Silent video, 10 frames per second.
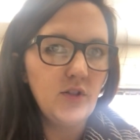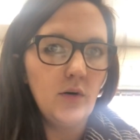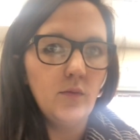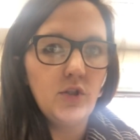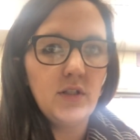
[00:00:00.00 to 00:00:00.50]

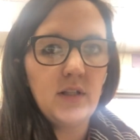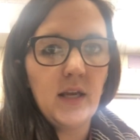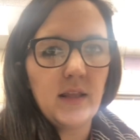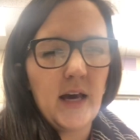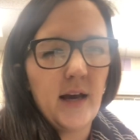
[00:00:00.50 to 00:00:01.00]
So just
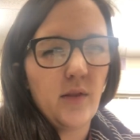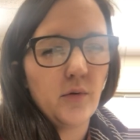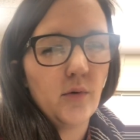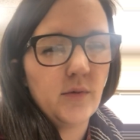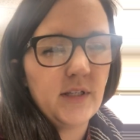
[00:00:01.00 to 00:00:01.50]
think that
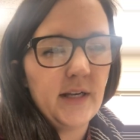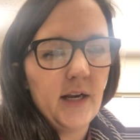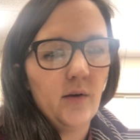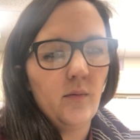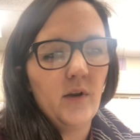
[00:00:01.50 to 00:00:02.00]
through
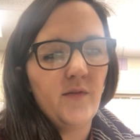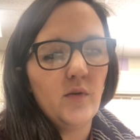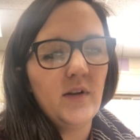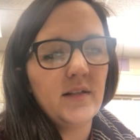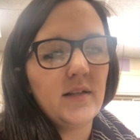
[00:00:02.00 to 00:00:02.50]
today. If you
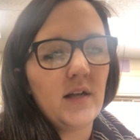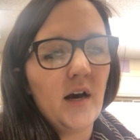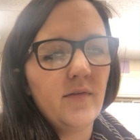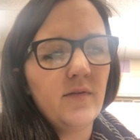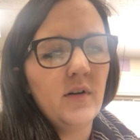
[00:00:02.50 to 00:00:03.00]
need
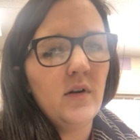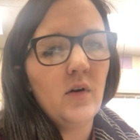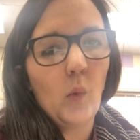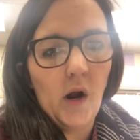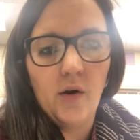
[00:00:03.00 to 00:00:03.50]
stuff,
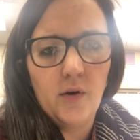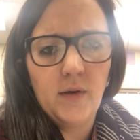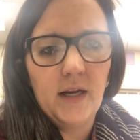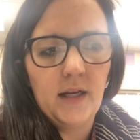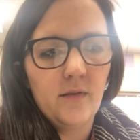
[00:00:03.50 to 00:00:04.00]
where are you
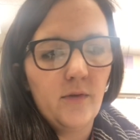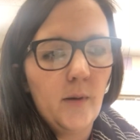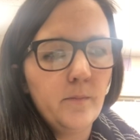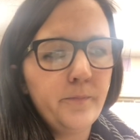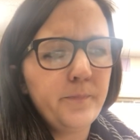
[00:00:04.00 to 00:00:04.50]
getting it
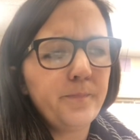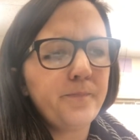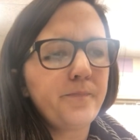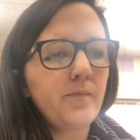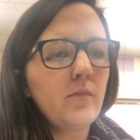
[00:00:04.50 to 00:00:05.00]
from?
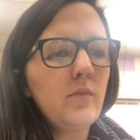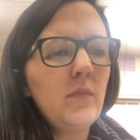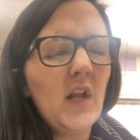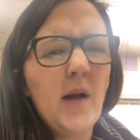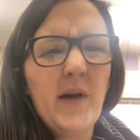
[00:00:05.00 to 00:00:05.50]

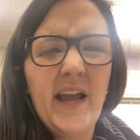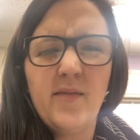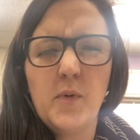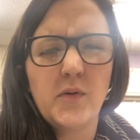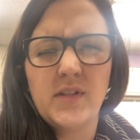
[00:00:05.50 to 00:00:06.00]
I
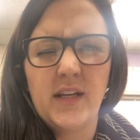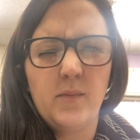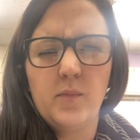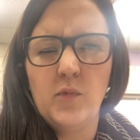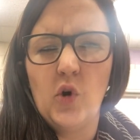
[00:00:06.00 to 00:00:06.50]
have most like
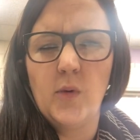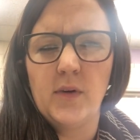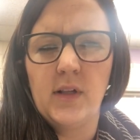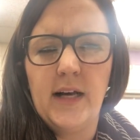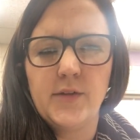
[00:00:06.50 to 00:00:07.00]
normal
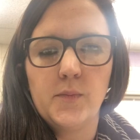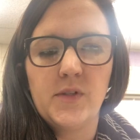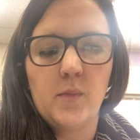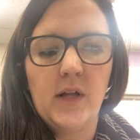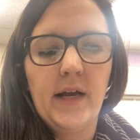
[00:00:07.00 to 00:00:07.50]
classroom
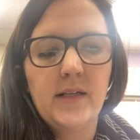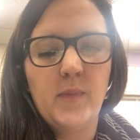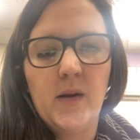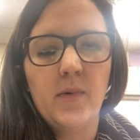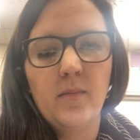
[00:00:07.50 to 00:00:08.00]
supplies,
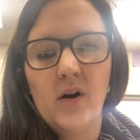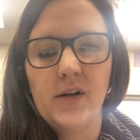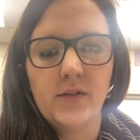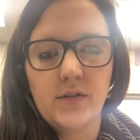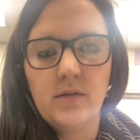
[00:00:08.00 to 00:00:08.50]
paper,
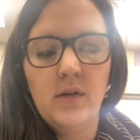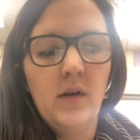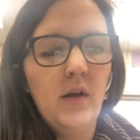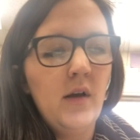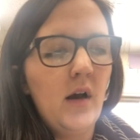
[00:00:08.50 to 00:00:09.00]
markers,
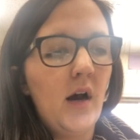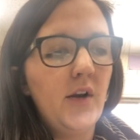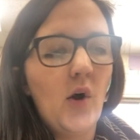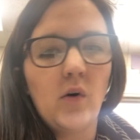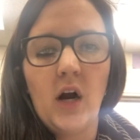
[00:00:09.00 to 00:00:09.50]

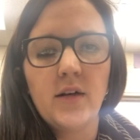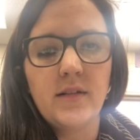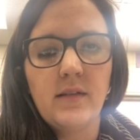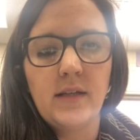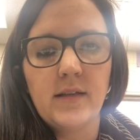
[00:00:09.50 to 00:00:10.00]
note cards
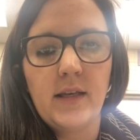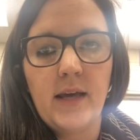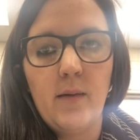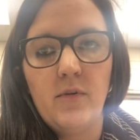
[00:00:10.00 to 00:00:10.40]
and things like that.